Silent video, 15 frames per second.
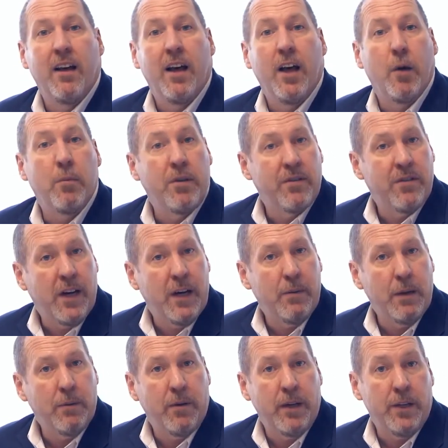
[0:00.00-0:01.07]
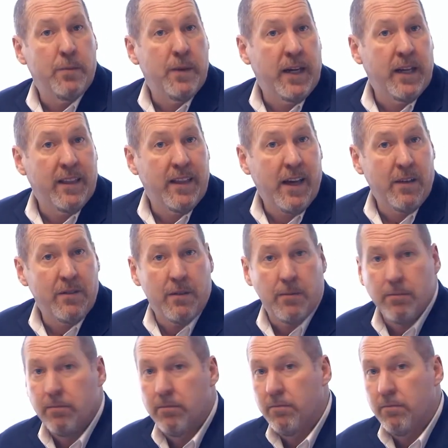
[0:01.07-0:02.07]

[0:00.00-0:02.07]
Help your 5 people each make $1,000.